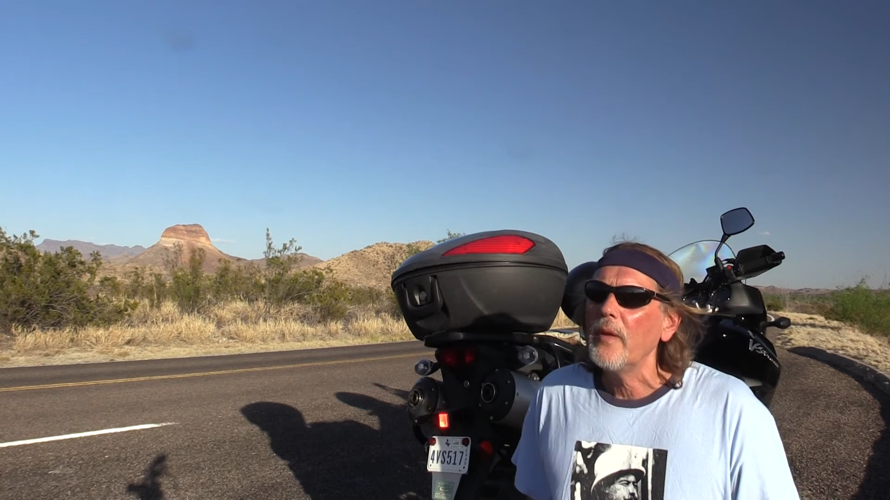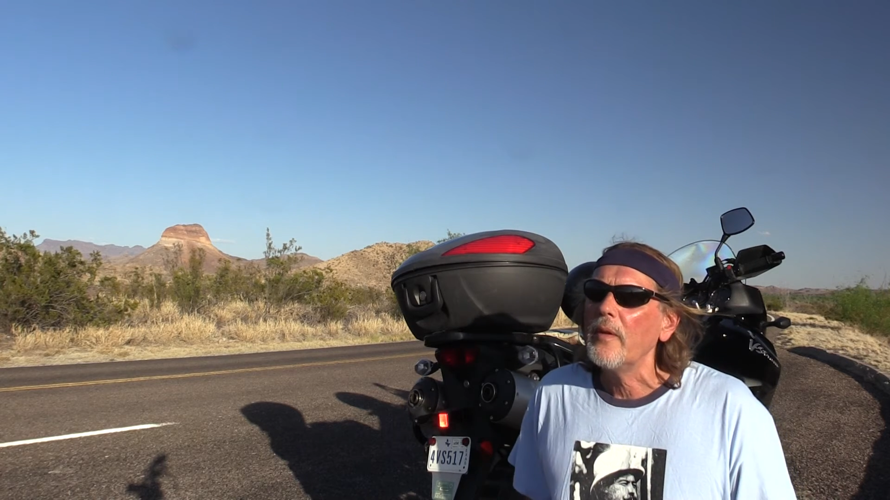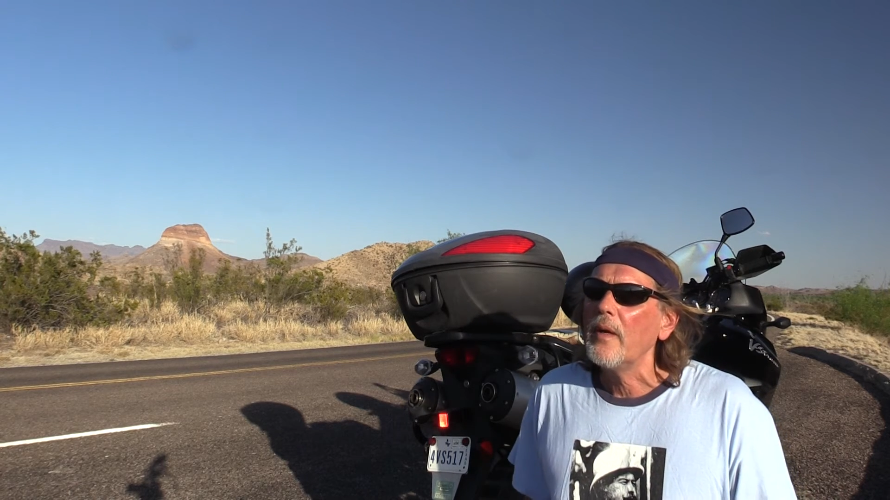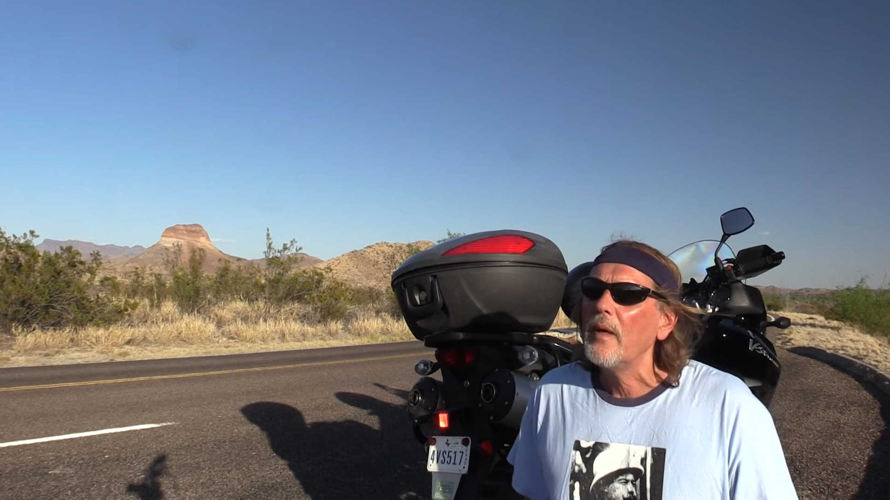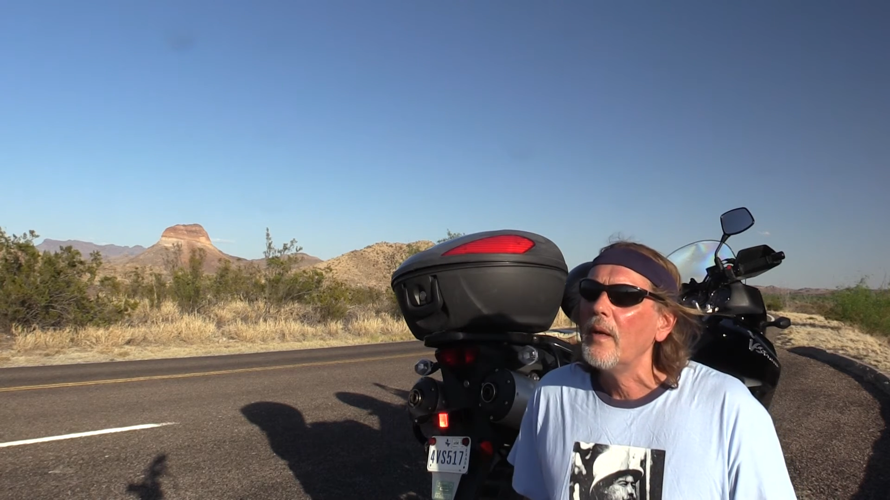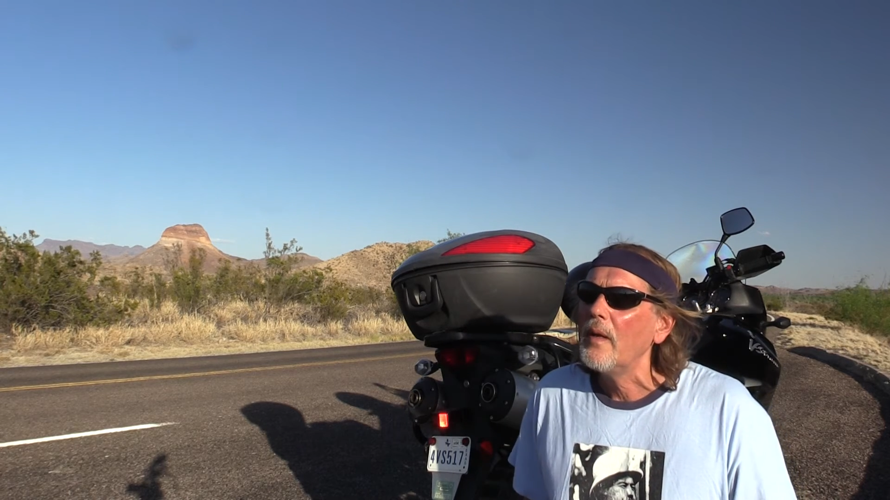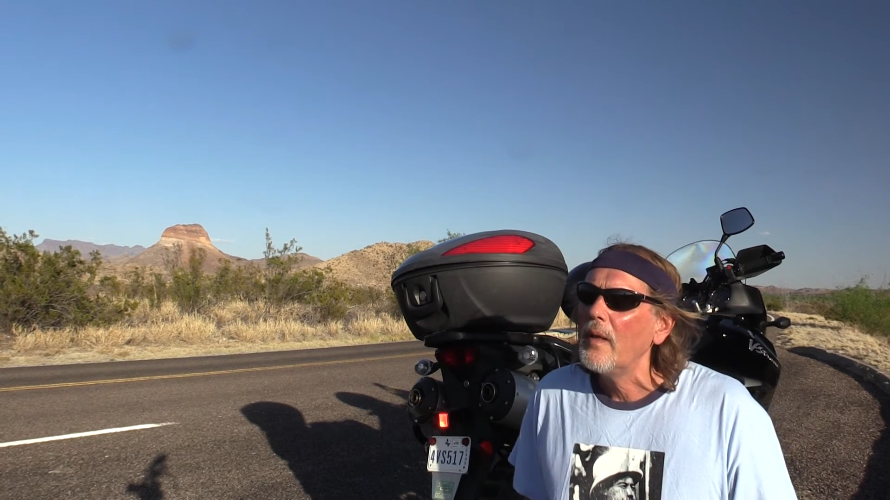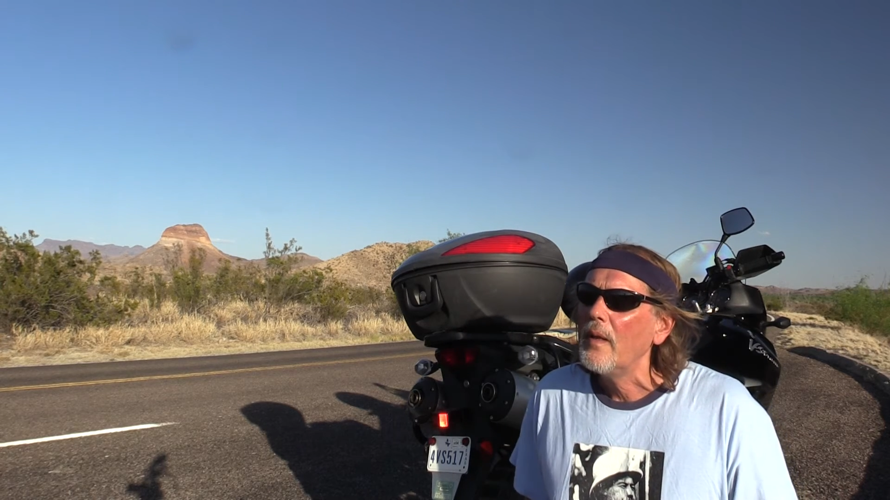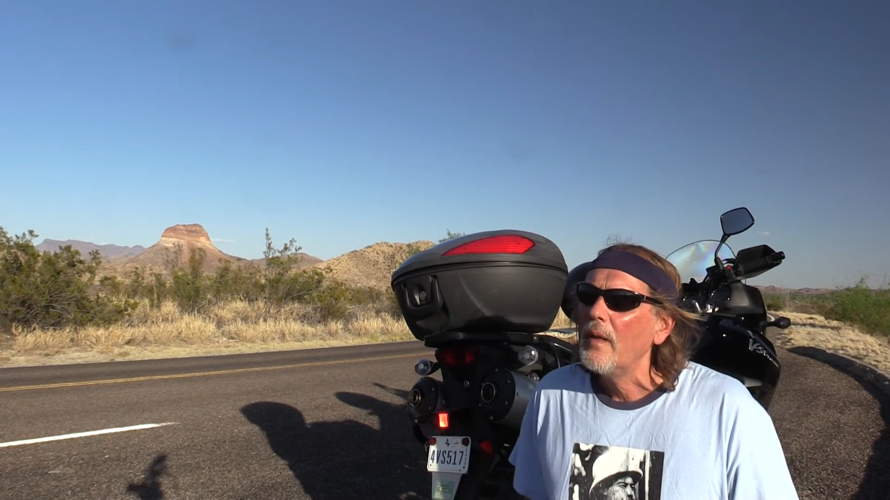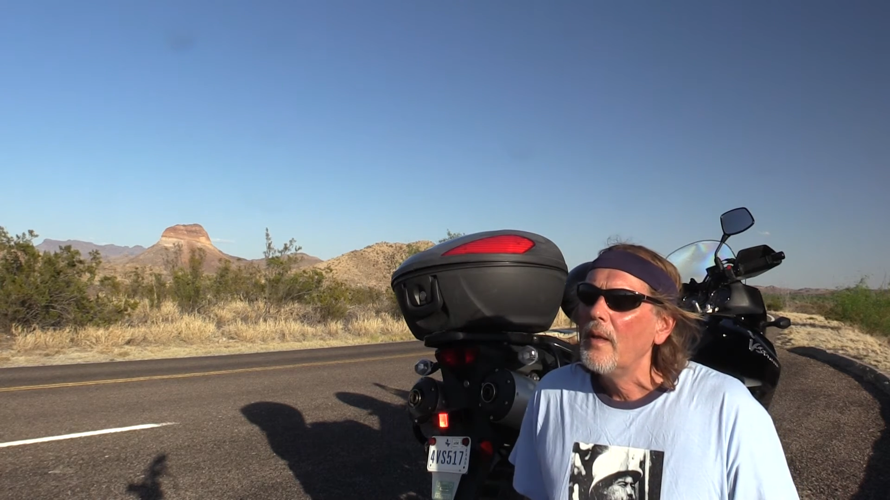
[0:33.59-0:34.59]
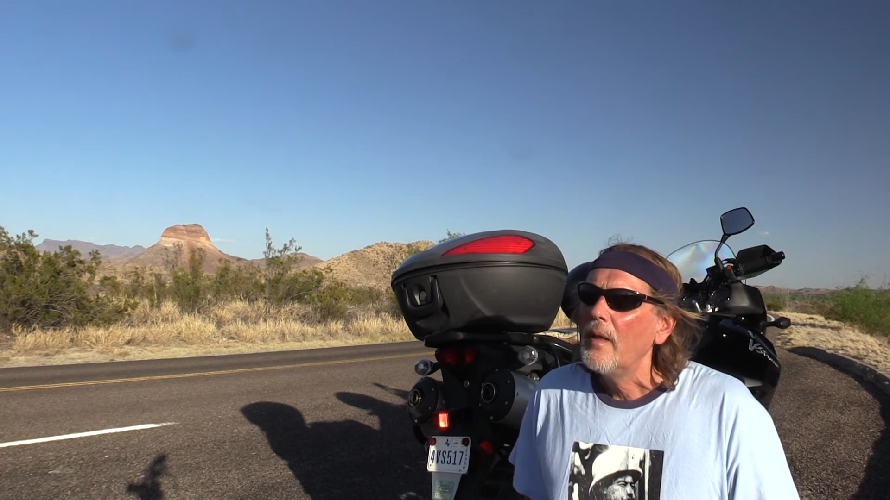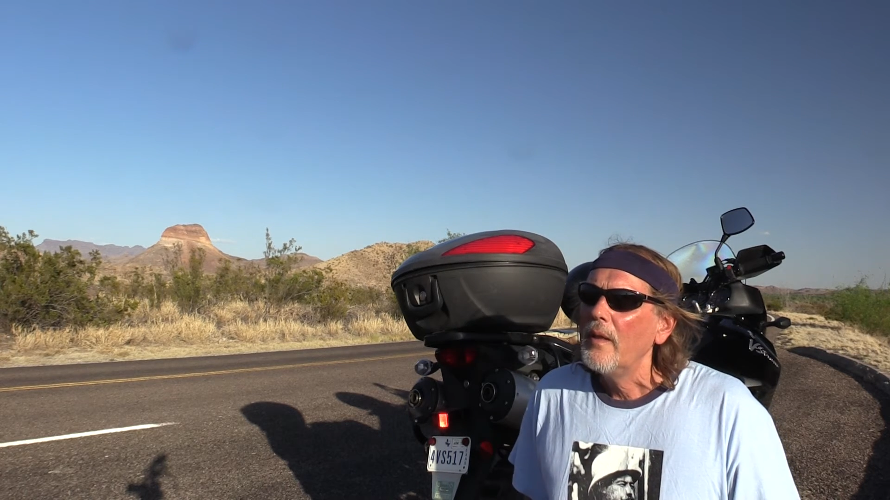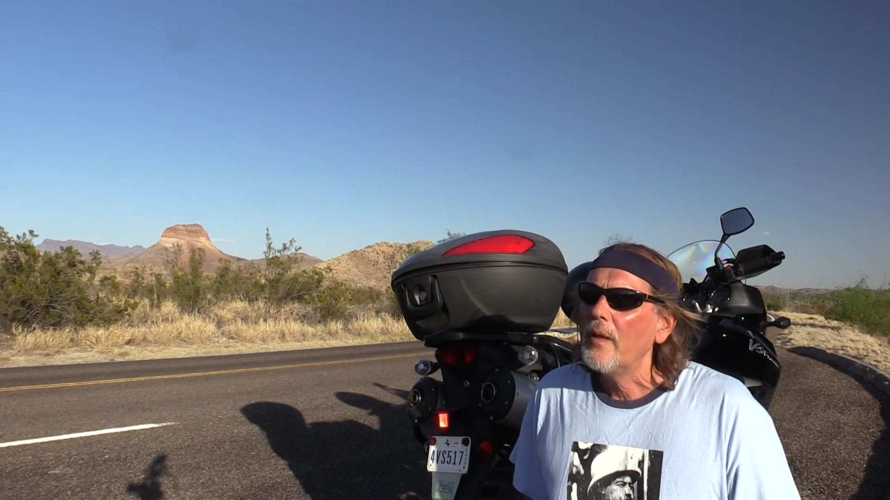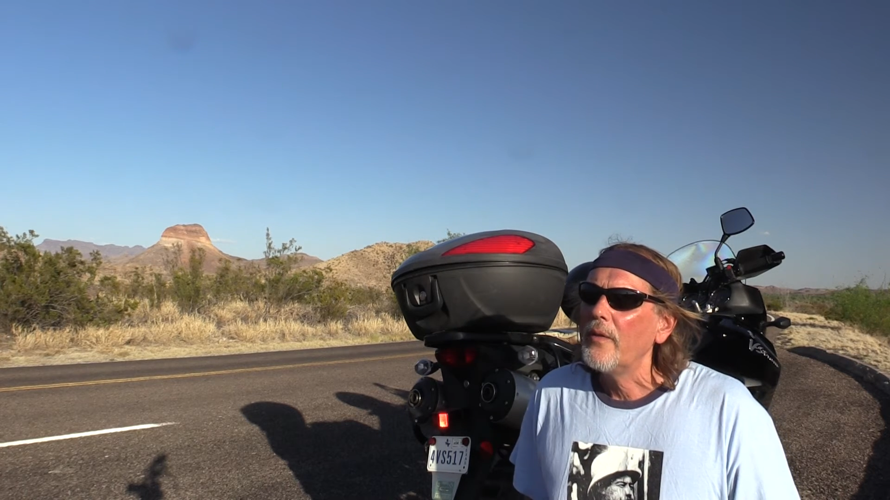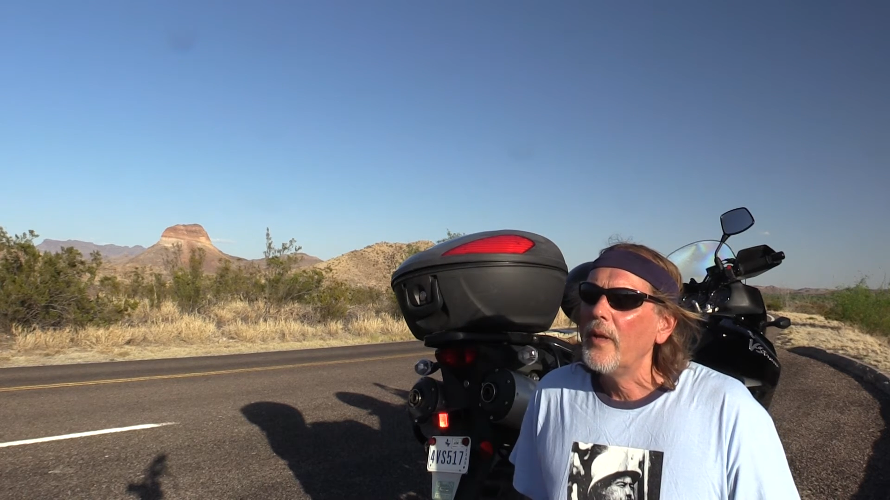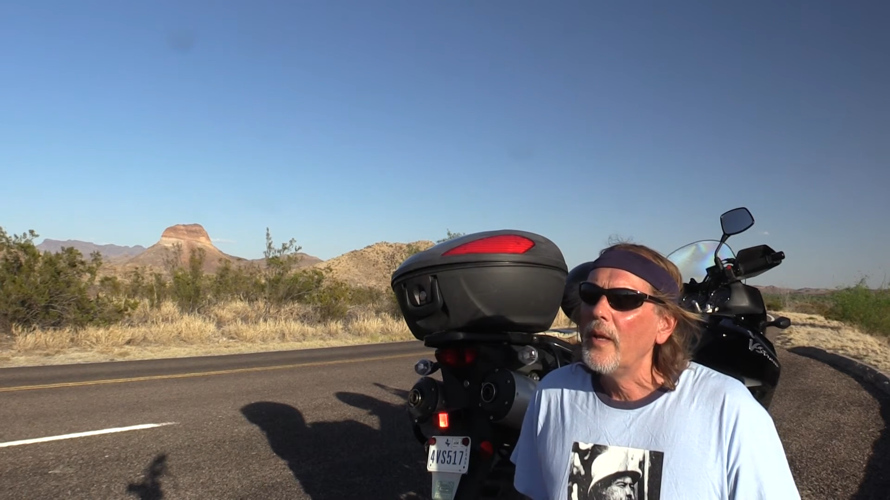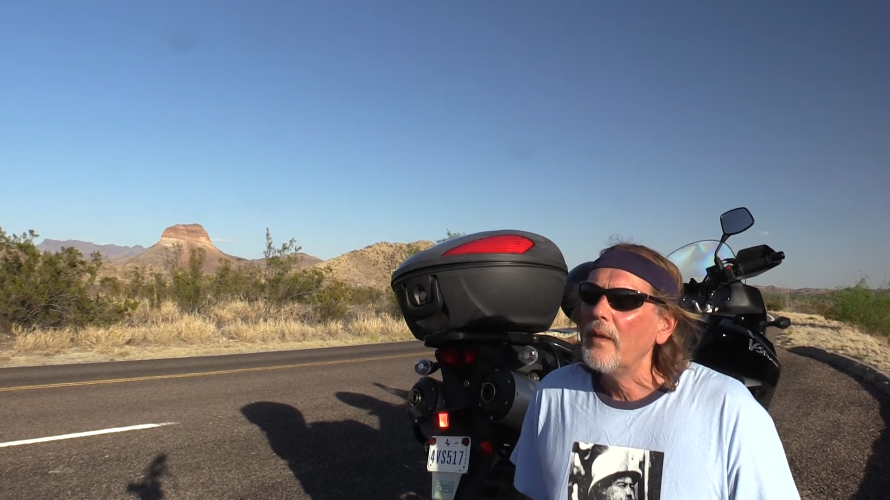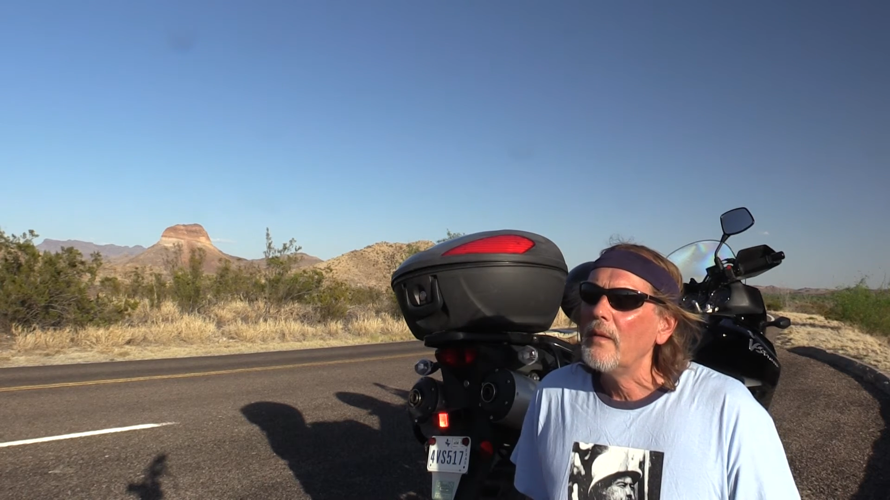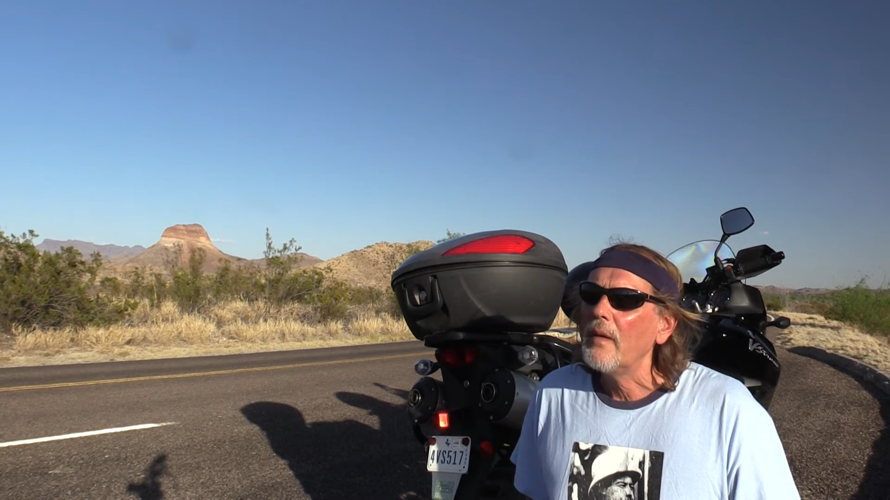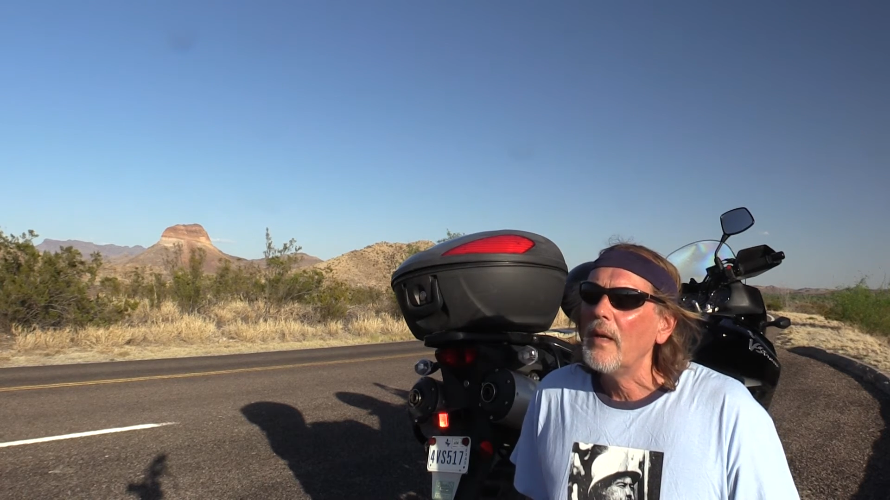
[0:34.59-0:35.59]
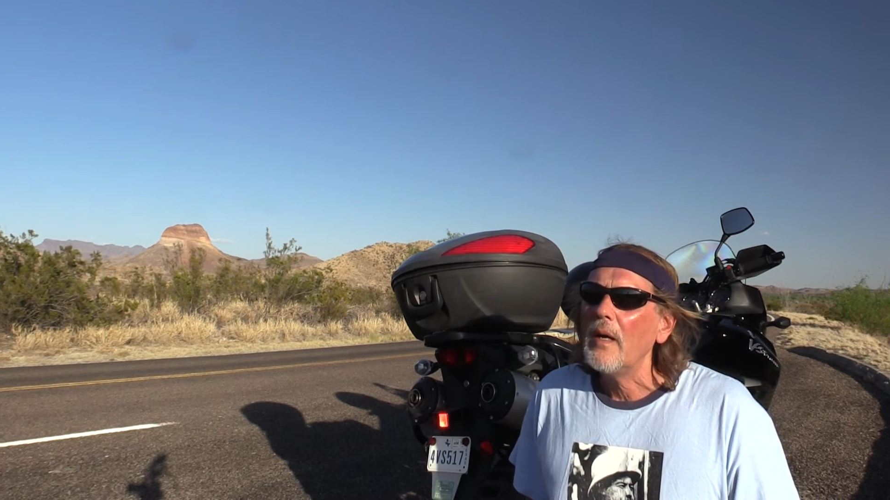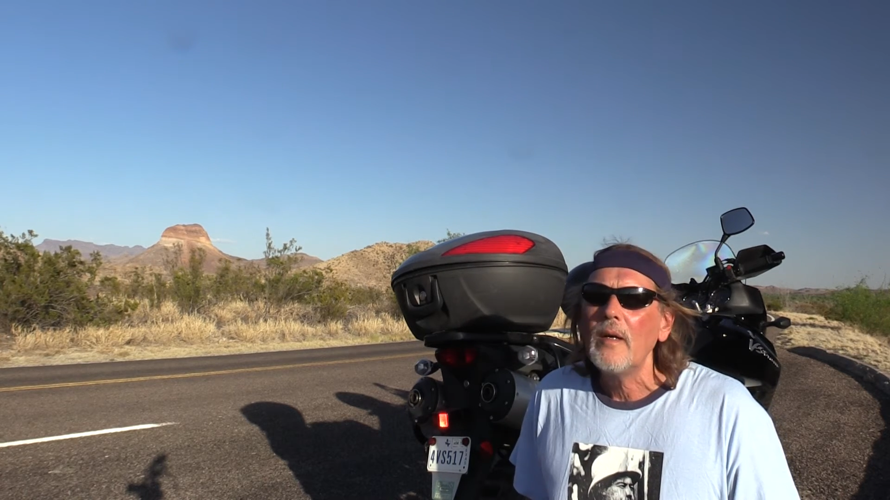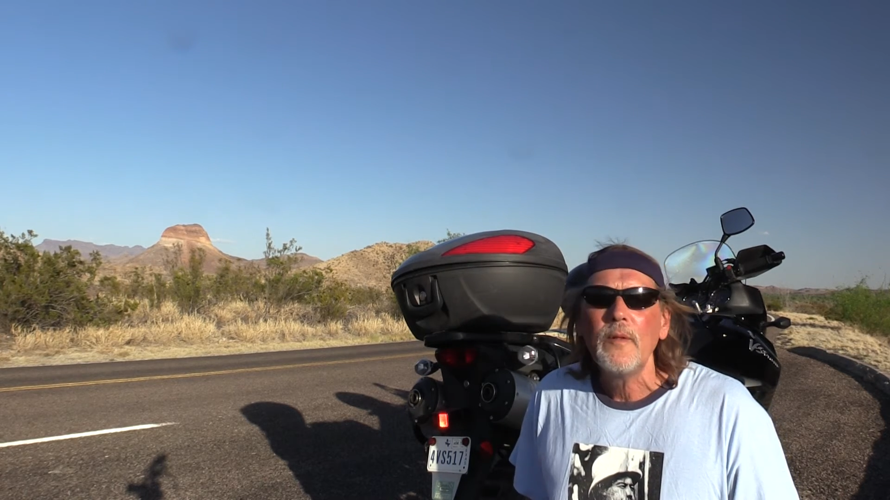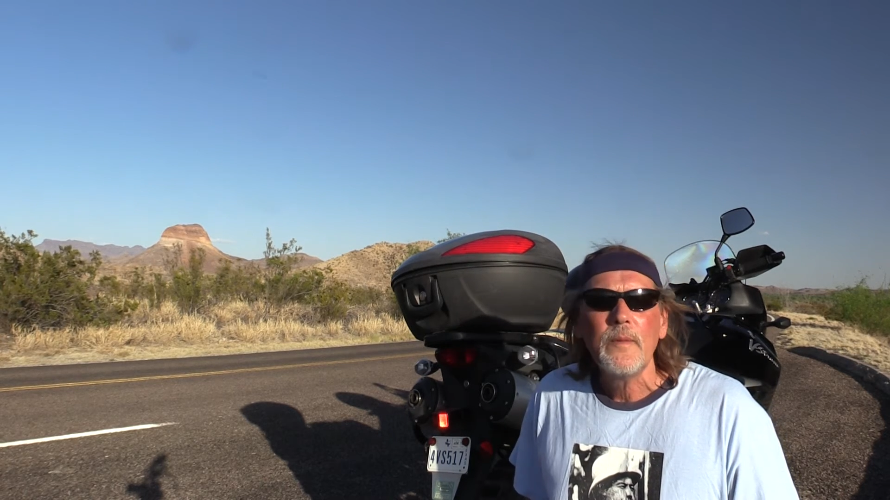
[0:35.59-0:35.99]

other the other night, uh,